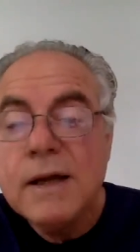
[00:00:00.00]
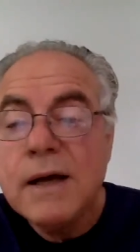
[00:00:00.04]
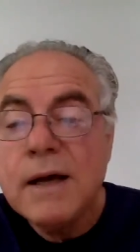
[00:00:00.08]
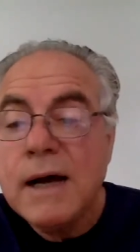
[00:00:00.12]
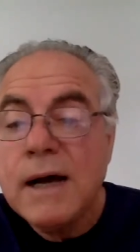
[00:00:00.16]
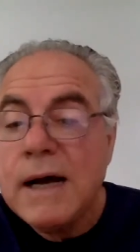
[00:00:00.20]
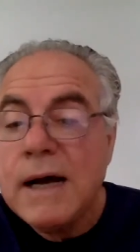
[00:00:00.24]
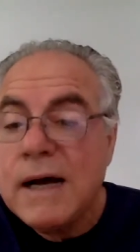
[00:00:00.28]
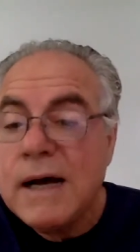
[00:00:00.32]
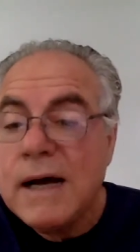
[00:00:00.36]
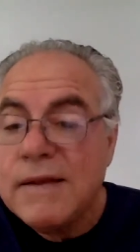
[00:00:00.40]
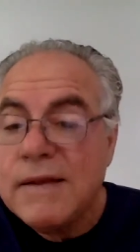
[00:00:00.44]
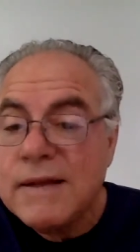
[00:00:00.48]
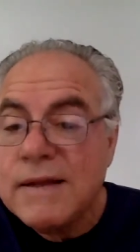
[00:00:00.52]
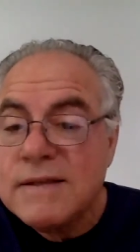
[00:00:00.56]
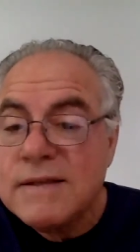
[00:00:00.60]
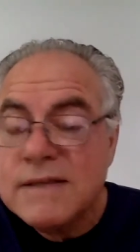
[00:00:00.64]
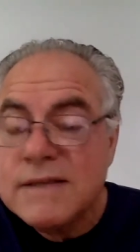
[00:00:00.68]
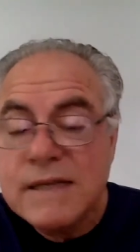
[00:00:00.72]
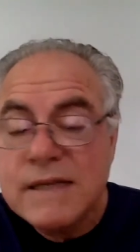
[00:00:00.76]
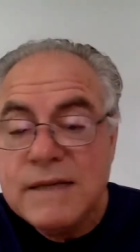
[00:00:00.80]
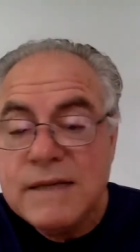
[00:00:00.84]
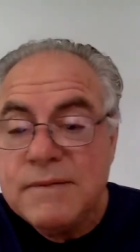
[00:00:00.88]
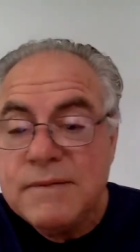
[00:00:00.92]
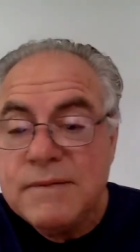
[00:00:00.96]
Ah, that's
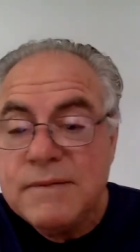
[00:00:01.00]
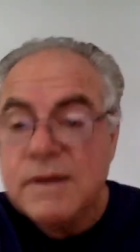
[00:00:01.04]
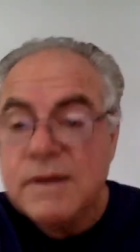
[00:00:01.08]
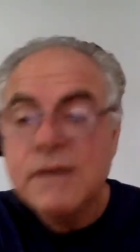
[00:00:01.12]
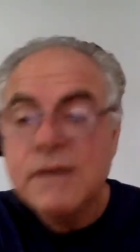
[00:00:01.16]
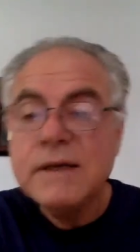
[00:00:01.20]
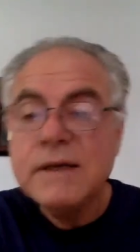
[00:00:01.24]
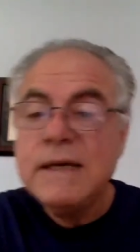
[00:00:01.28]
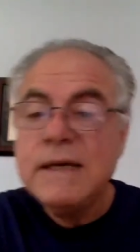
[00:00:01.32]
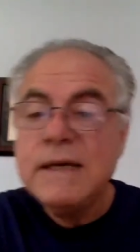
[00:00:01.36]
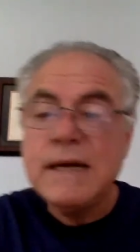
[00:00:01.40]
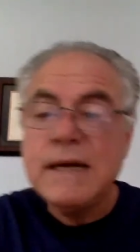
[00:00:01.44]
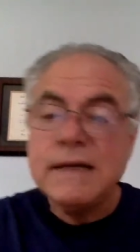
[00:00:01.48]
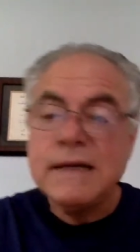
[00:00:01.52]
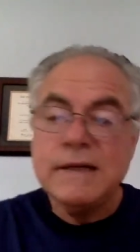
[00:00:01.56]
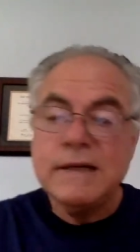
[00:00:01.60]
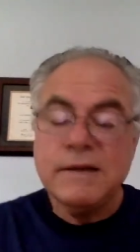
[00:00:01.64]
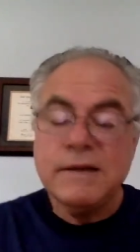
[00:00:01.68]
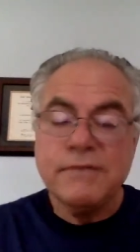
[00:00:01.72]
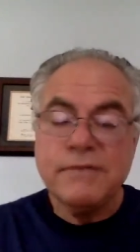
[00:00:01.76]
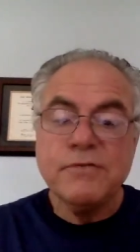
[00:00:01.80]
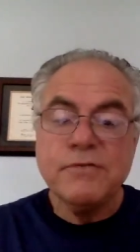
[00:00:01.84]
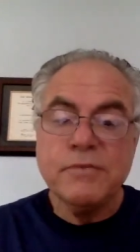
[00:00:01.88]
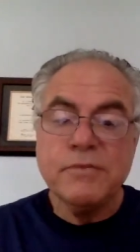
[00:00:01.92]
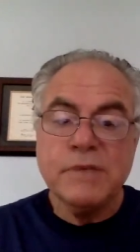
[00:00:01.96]
key key idea
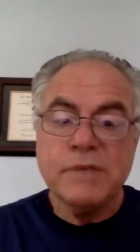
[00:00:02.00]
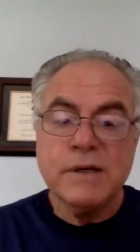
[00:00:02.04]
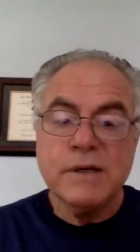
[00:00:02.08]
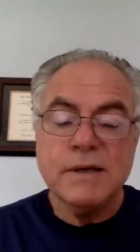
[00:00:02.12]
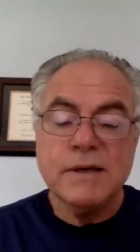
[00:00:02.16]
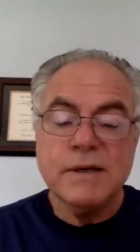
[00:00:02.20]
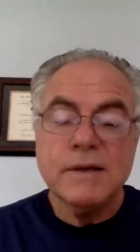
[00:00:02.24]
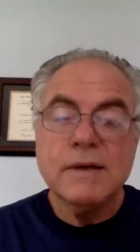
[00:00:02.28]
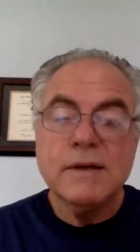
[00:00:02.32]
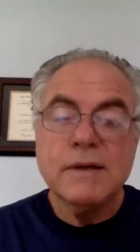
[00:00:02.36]
for me.